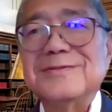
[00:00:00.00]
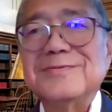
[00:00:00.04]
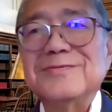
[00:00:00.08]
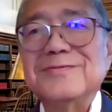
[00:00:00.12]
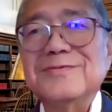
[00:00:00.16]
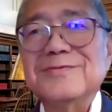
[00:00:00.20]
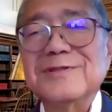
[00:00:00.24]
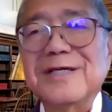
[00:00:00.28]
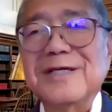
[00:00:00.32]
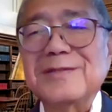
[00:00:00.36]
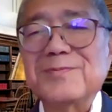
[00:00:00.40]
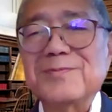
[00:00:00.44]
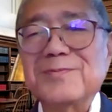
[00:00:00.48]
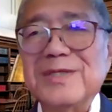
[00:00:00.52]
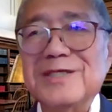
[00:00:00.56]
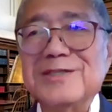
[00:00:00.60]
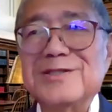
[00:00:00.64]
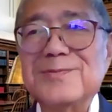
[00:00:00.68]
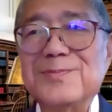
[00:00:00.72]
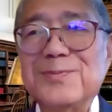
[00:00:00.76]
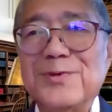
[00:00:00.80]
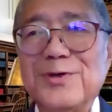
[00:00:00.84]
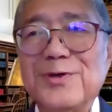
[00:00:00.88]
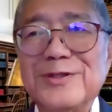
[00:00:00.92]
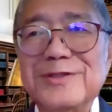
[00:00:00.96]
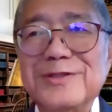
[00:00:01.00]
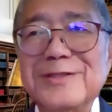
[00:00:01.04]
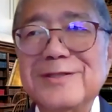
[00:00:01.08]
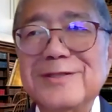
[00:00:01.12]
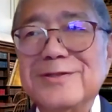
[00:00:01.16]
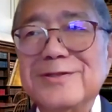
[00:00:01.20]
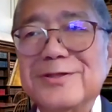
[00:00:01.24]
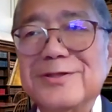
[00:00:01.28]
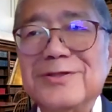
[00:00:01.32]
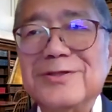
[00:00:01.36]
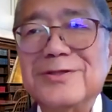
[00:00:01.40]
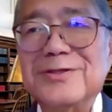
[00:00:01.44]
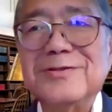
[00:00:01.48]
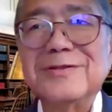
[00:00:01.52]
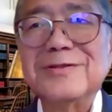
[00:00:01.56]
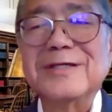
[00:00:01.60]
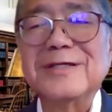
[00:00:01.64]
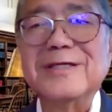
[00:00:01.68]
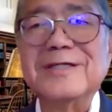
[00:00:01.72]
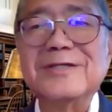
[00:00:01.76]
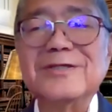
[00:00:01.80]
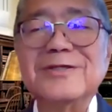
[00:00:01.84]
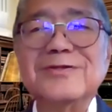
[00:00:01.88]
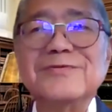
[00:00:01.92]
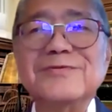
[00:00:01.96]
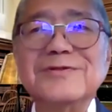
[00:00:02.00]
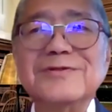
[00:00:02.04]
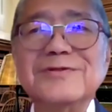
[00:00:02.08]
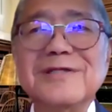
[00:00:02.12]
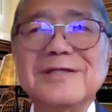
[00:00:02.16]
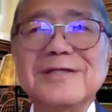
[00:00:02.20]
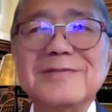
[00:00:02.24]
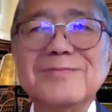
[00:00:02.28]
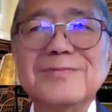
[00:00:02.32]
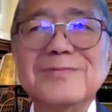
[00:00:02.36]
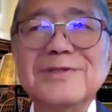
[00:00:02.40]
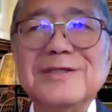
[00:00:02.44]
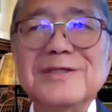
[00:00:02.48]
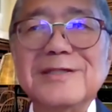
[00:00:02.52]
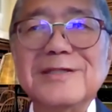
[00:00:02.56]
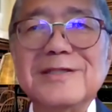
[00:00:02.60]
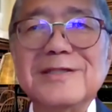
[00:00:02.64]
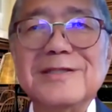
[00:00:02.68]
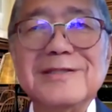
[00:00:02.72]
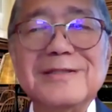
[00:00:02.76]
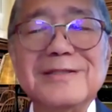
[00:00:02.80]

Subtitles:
Would that be a supporting role, Glenn, or would that be